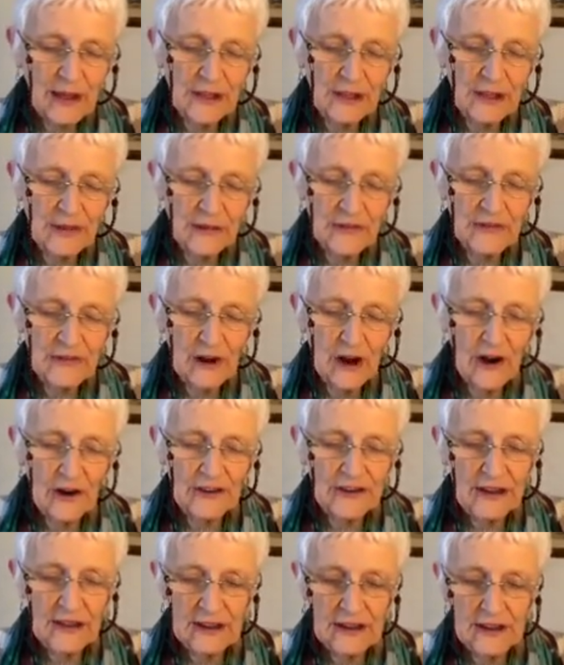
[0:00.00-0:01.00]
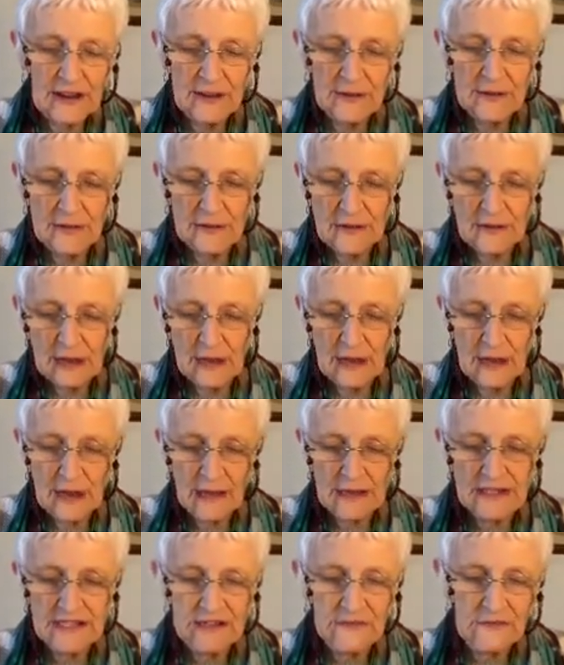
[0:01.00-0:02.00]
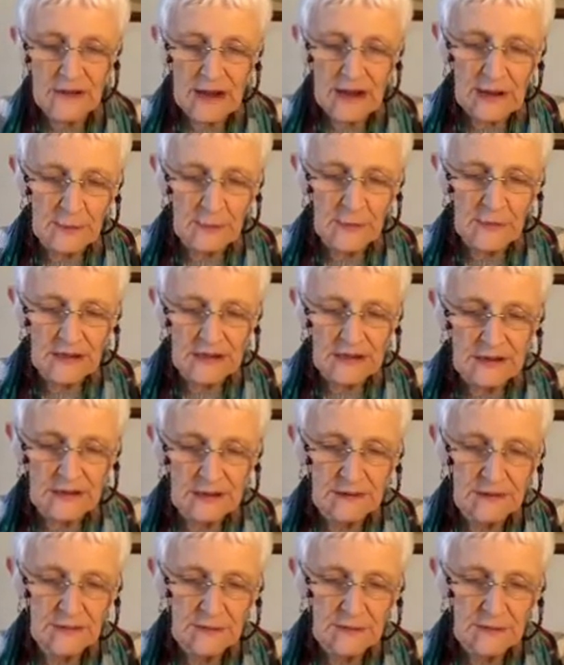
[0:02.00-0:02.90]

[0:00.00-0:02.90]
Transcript: you start in development,